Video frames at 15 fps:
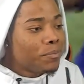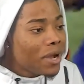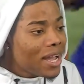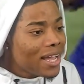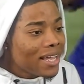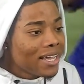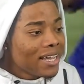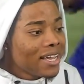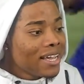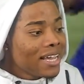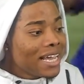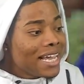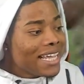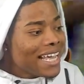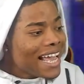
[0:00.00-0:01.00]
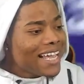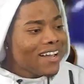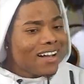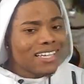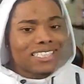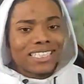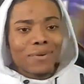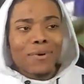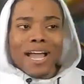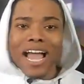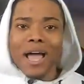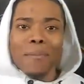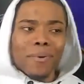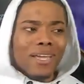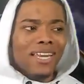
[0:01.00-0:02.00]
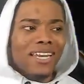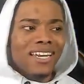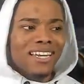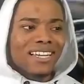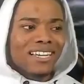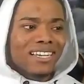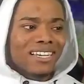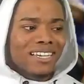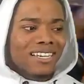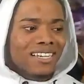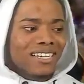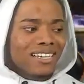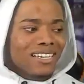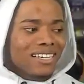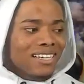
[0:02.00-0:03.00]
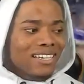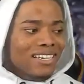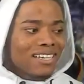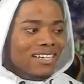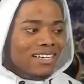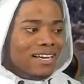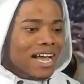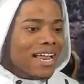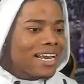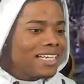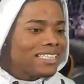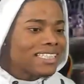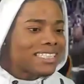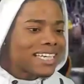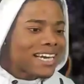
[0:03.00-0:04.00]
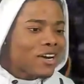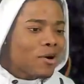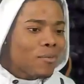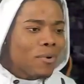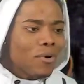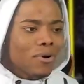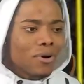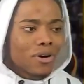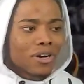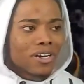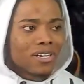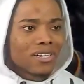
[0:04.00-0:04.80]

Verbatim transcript: But yeah, y'all see what happened? I need to say no more.